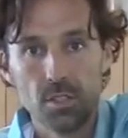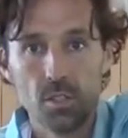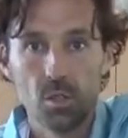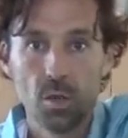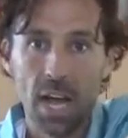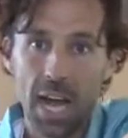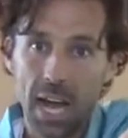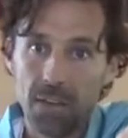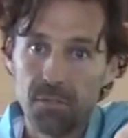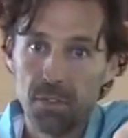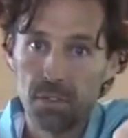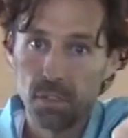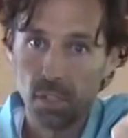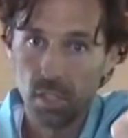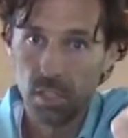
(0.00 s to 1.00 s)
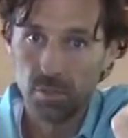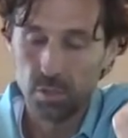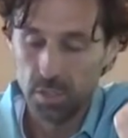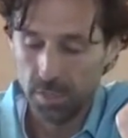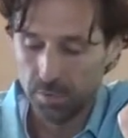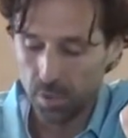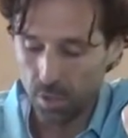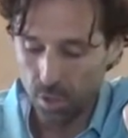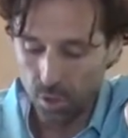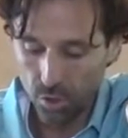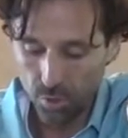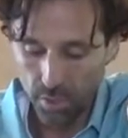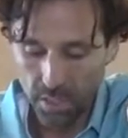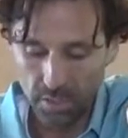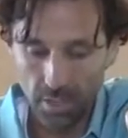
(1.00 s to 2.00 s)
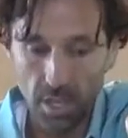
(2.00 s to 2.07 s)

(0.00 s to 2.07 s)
have the delivery of the nutrients.